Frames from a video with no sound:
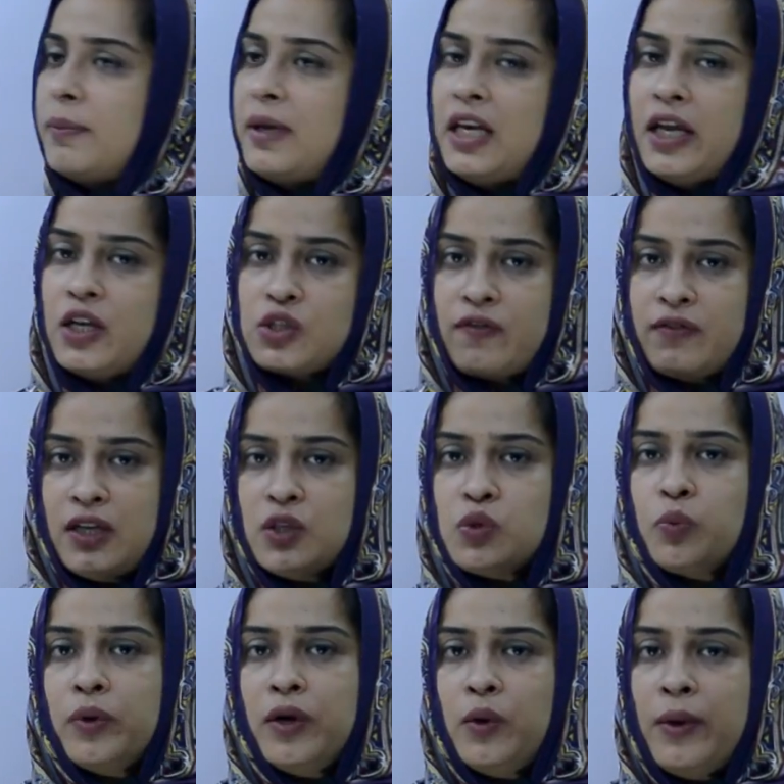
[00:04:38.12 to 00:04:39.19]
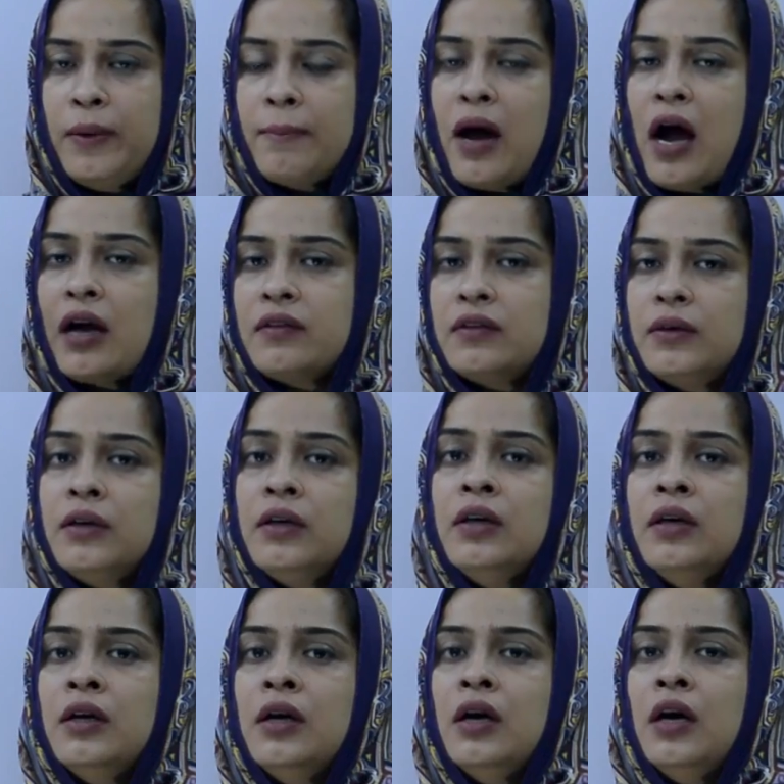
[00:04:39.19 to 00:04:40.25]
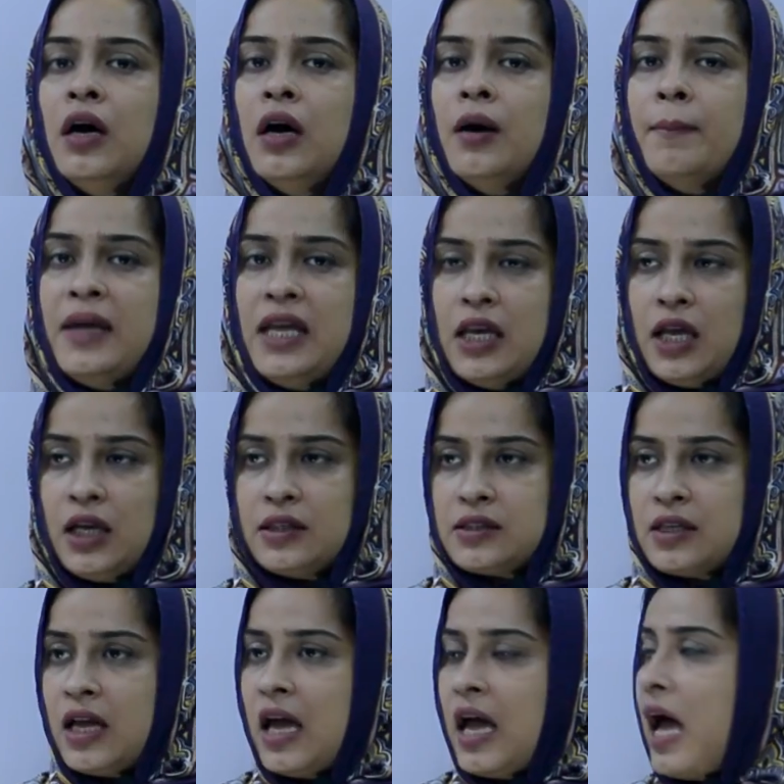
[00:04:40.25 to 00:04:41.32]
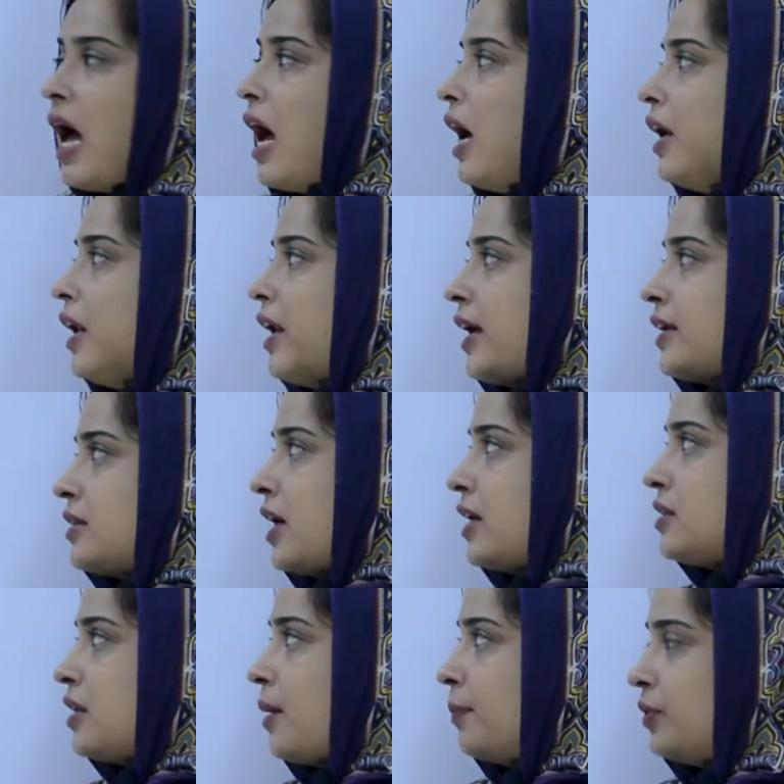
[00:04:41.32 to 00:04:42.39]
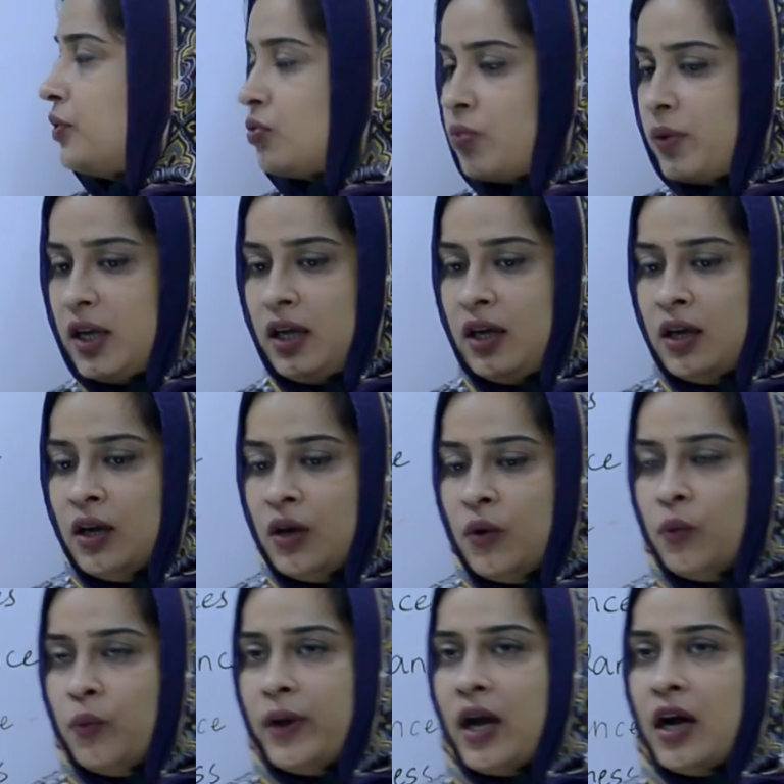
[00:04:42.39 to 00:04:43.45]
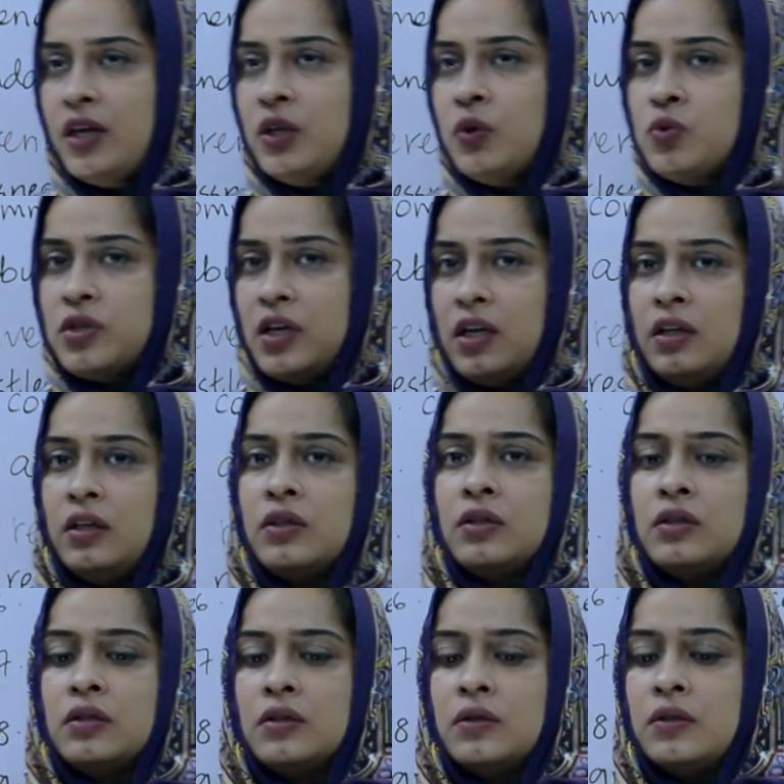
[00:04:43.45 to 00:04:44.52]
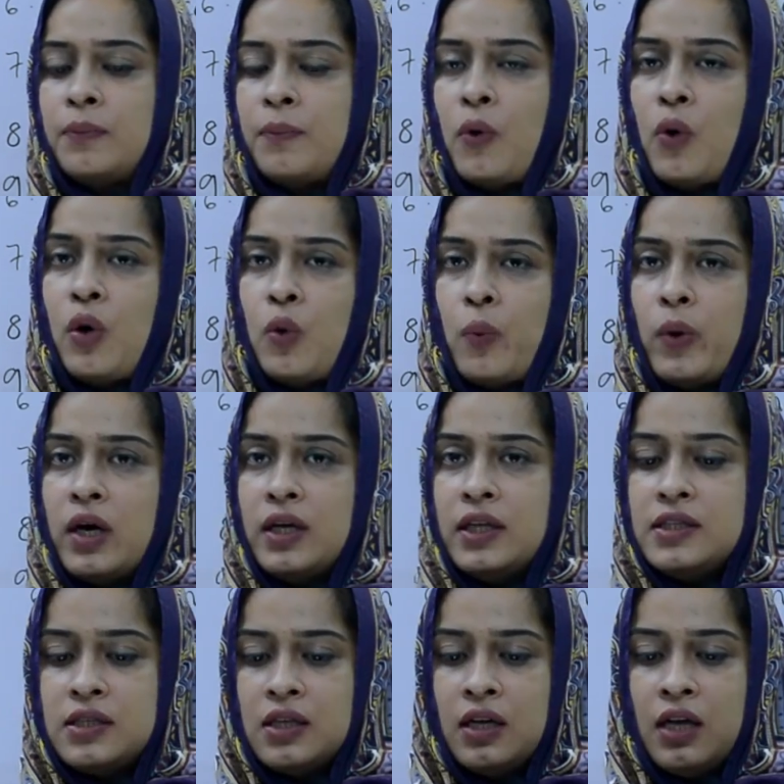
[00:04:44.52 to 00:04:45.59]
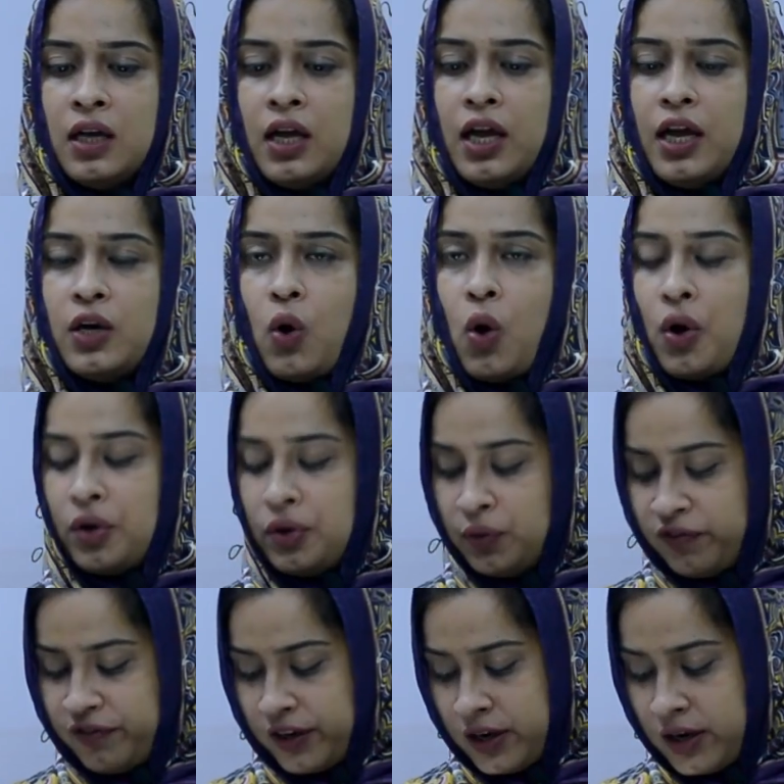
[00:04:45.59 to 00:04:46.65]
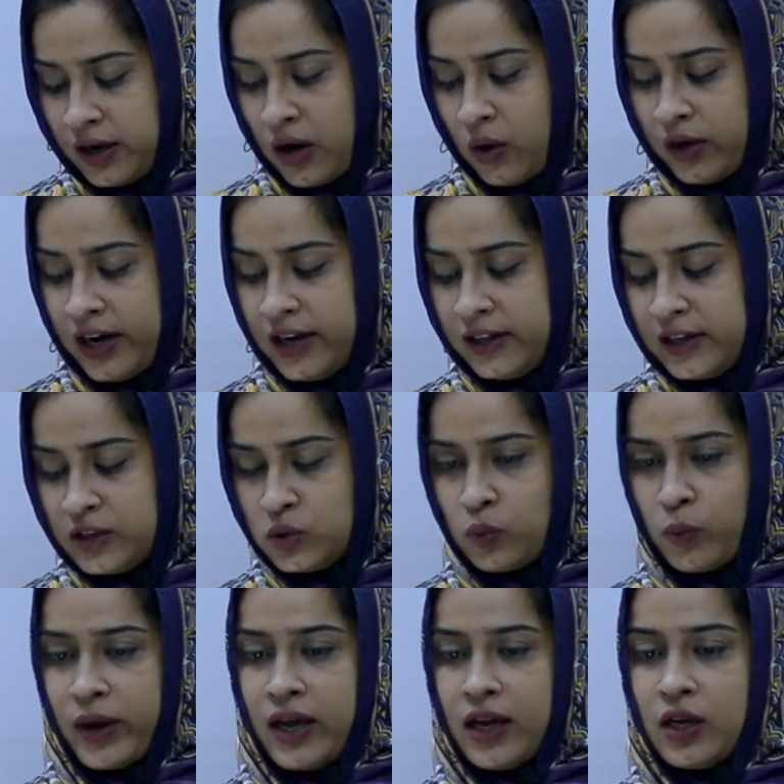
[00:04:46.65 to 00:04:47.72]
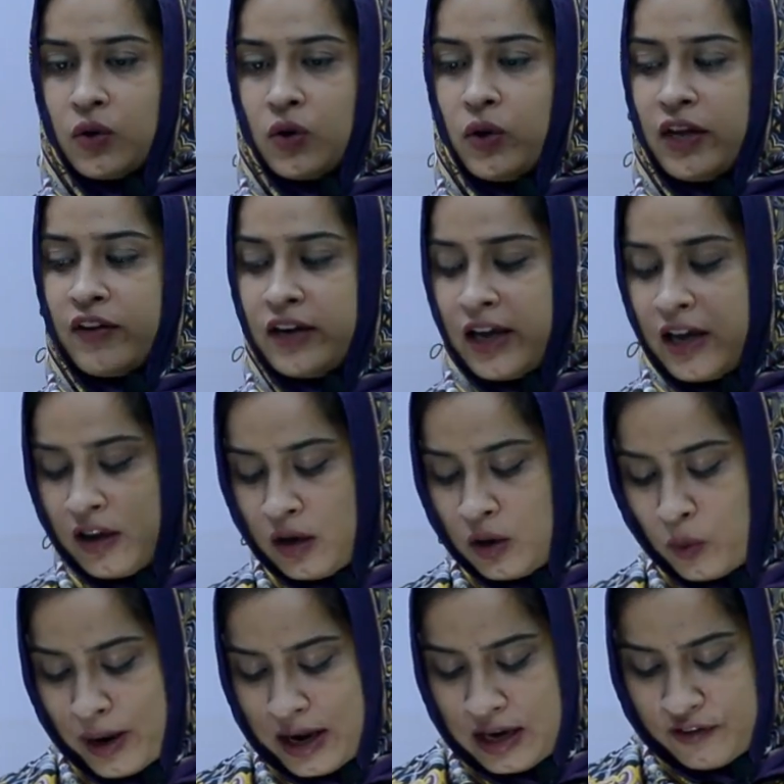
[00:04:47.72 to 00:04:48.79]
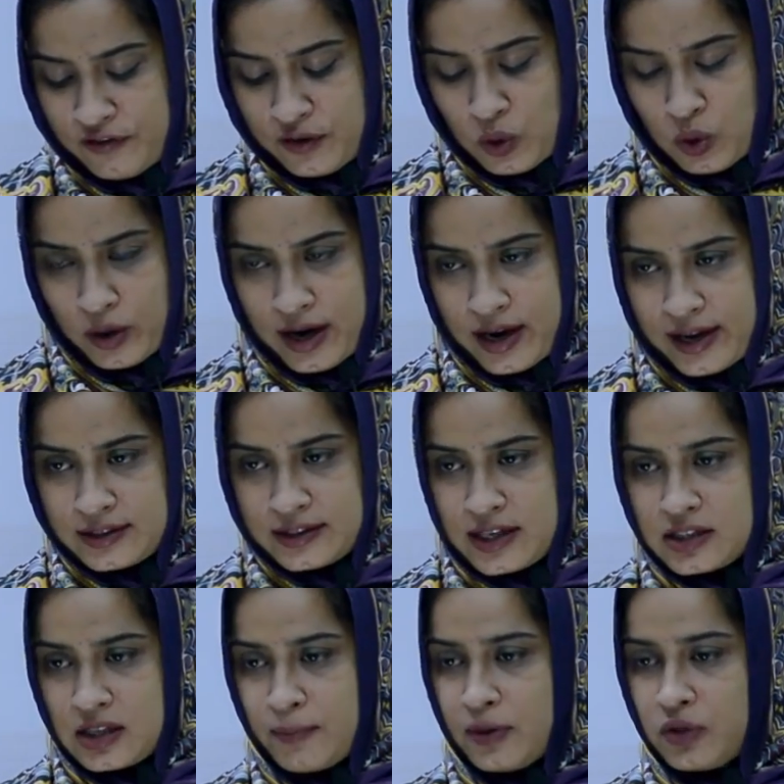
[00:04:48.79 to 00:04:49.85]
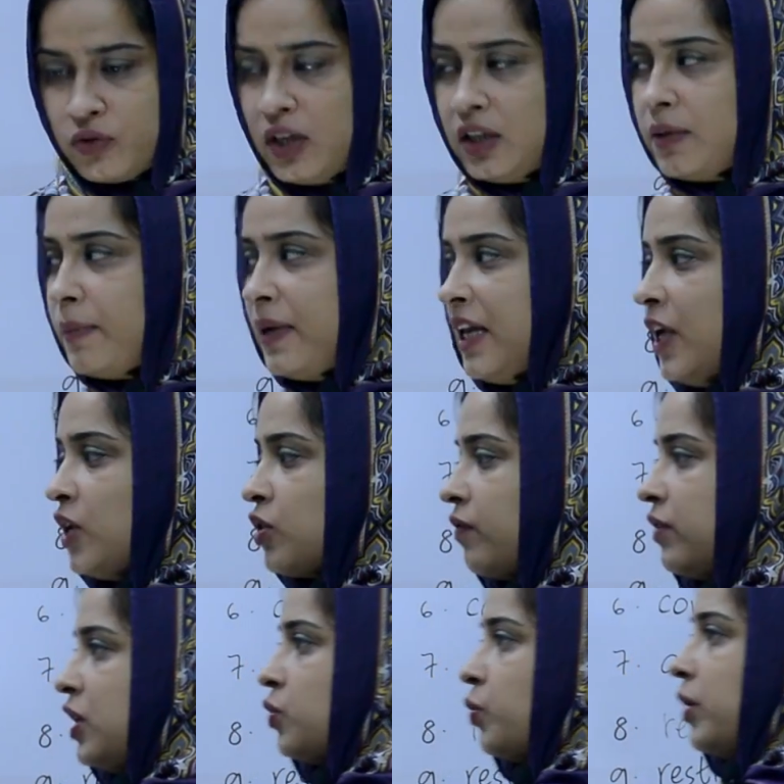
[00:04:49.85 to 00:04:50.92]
meanings of these words. We marked the meanings. And in exercise number 3, we are using the bold words in order to figure out. In this way, you know, if you look at exercise number 3, the meanings of these